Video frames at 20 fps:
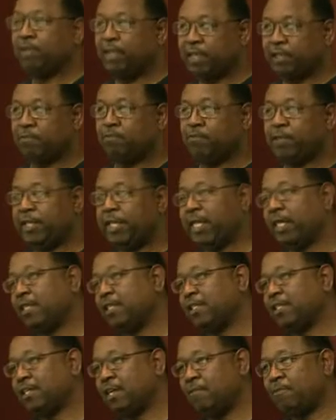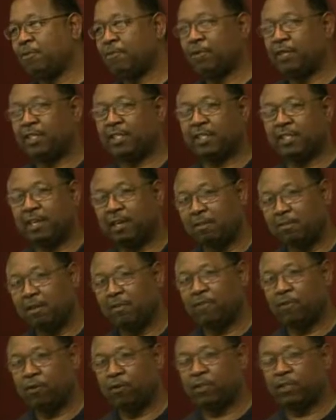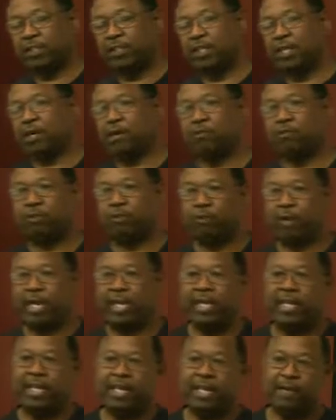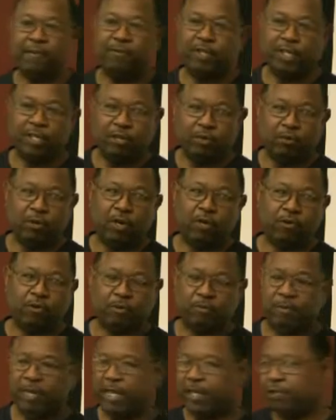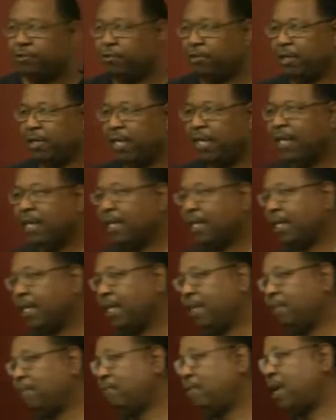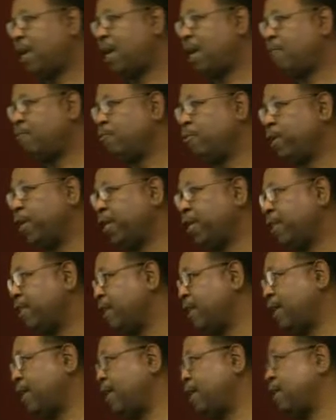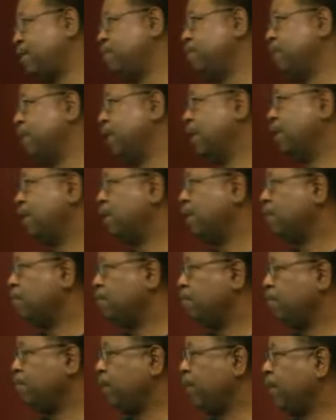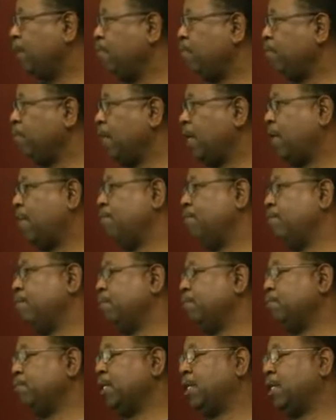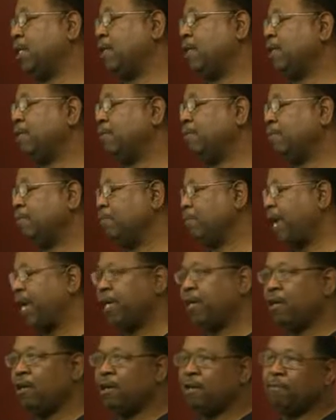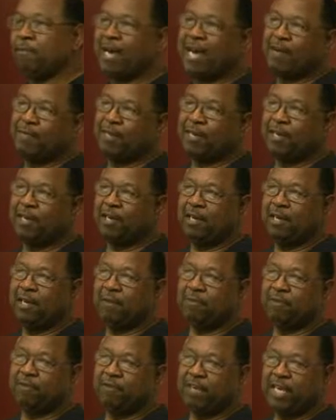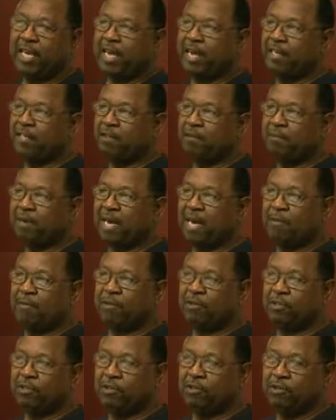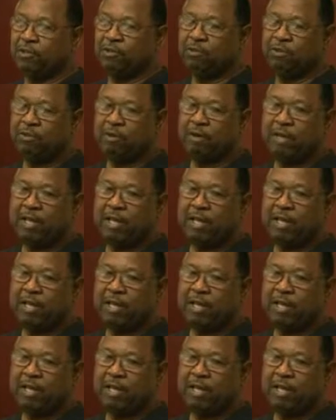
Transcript: This particular summer, we're just going to be focusing on training them to do local ministry, getting involved with be it backyard Bible clubs, a vacation Bible school,